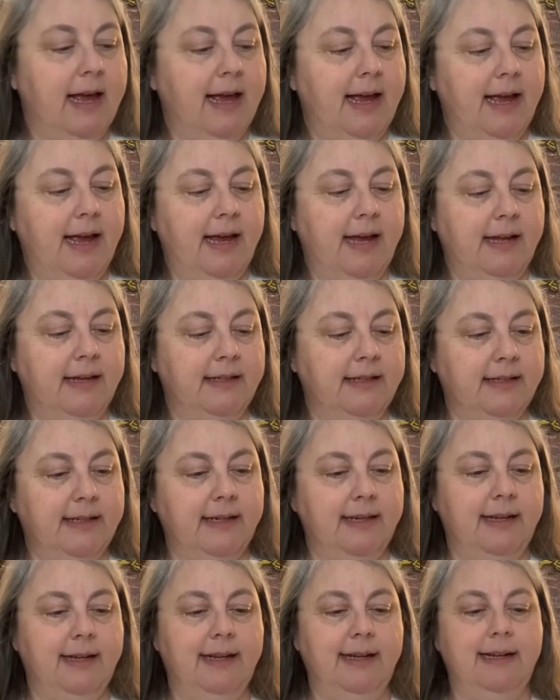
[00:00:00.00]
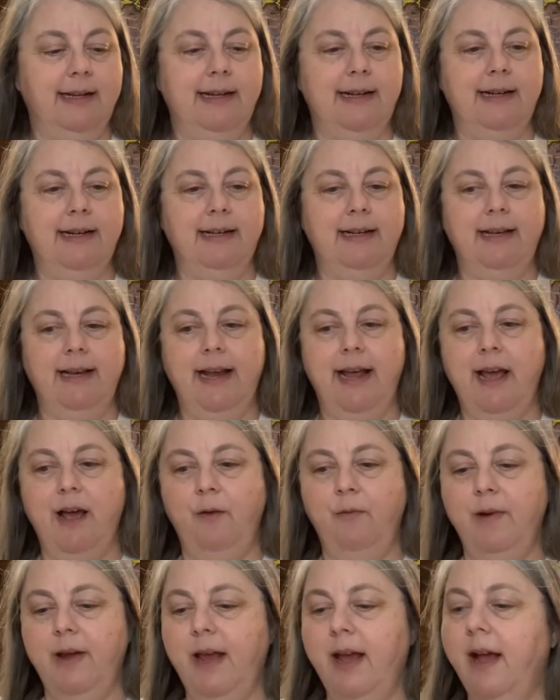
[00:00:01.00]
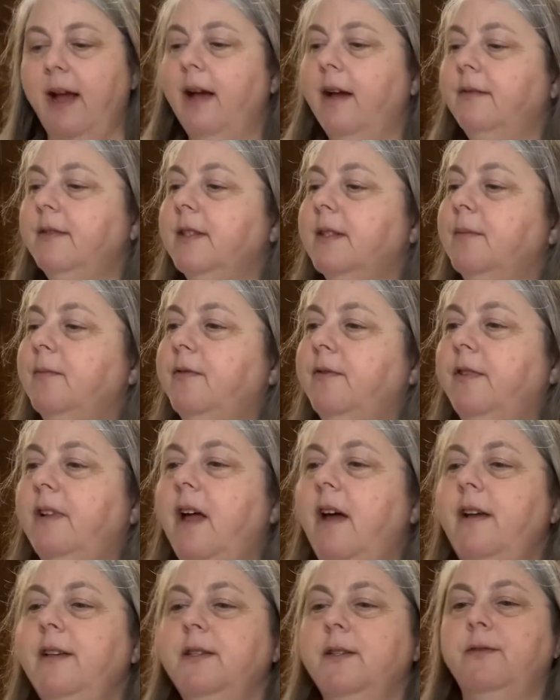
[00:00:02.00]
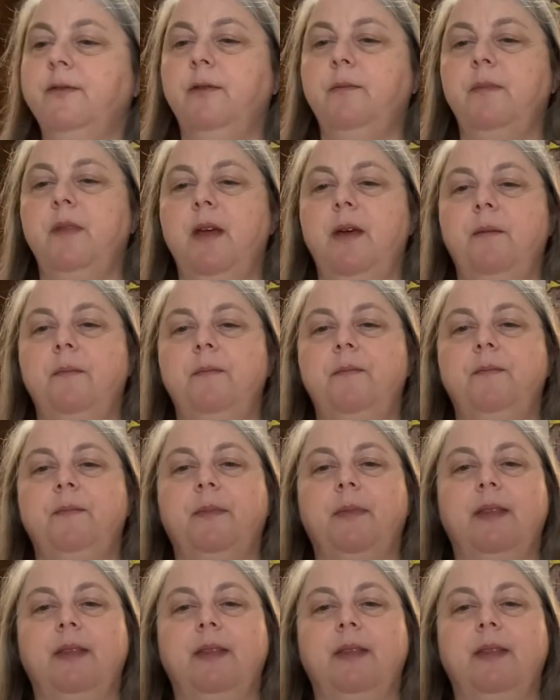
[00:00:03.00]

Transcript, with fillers: And now we have some floss from them.